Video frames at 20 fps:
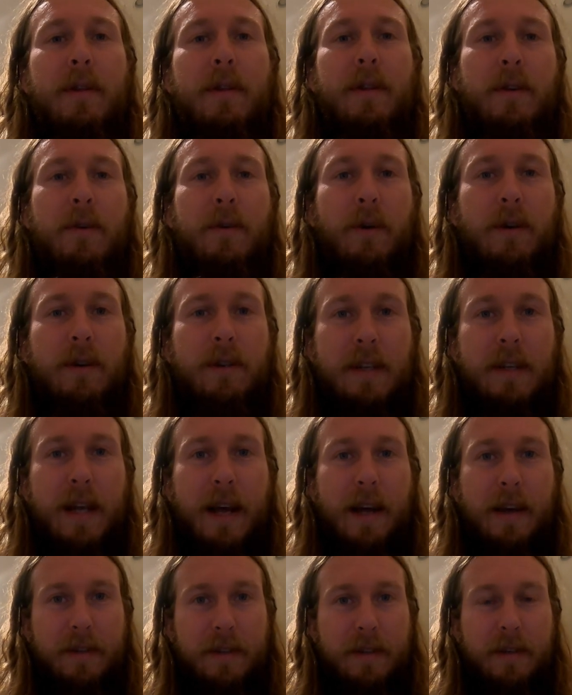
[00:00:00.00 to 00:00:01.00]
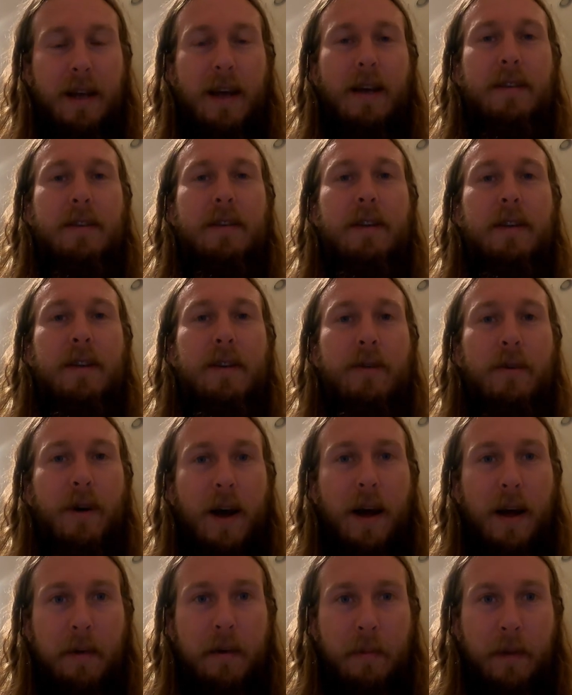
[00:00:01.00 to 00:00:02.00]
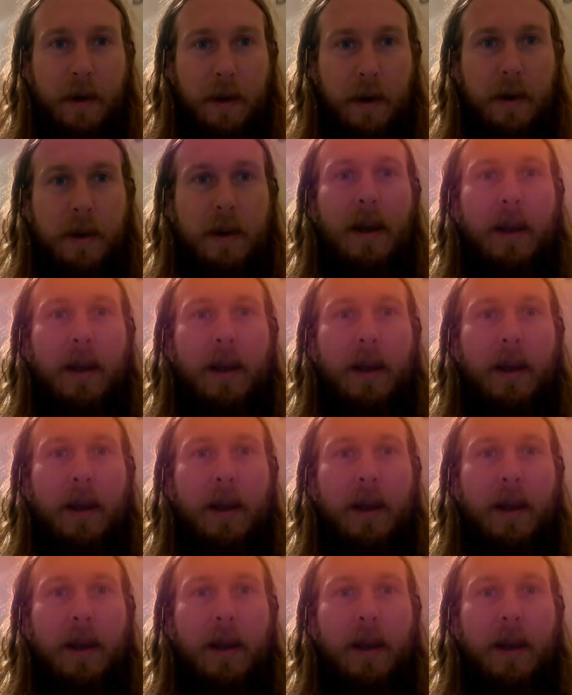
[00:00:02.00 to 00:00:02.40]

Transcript: in the Norse texts as Niflheim.